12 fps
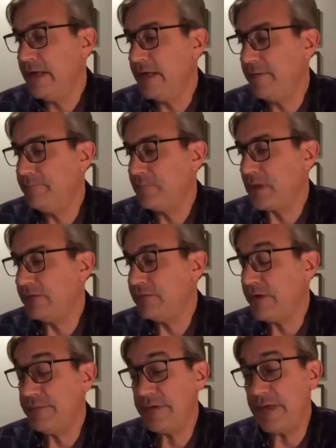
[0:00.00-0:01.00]
Um, I
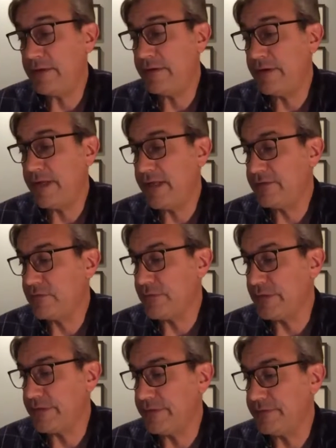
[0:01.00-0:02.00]
traveled to NRA
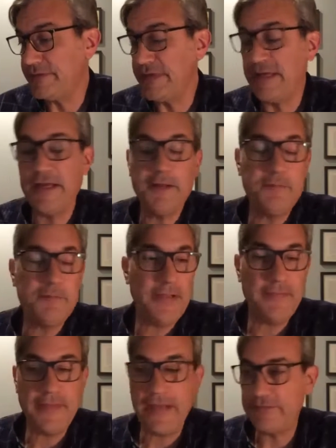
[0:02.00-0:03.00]
headquarters, um,
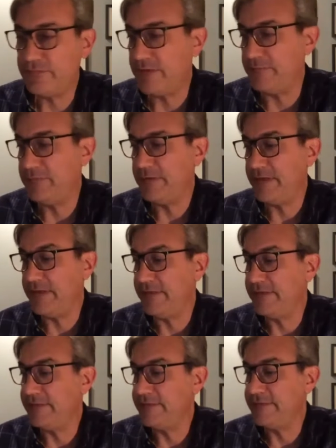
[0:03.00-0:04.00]
and that trip
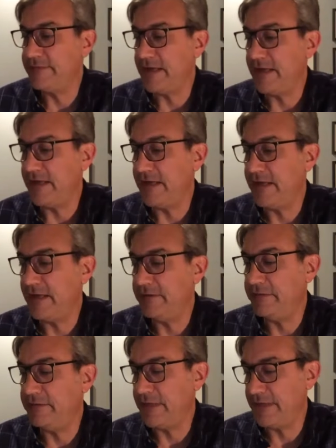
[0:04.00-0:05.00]
is uh,
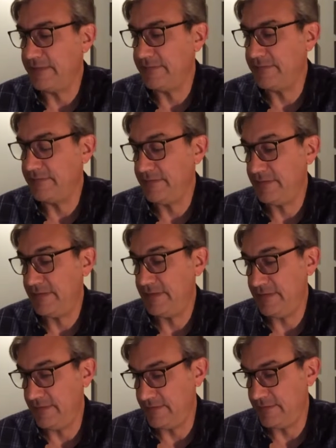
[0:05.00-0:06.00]
outlined
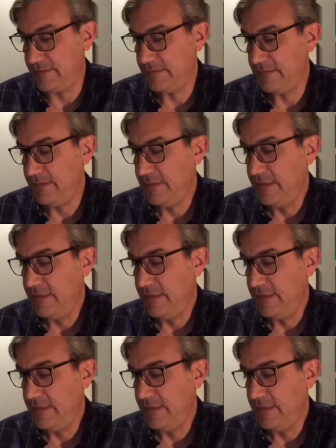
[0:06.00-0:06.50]
here.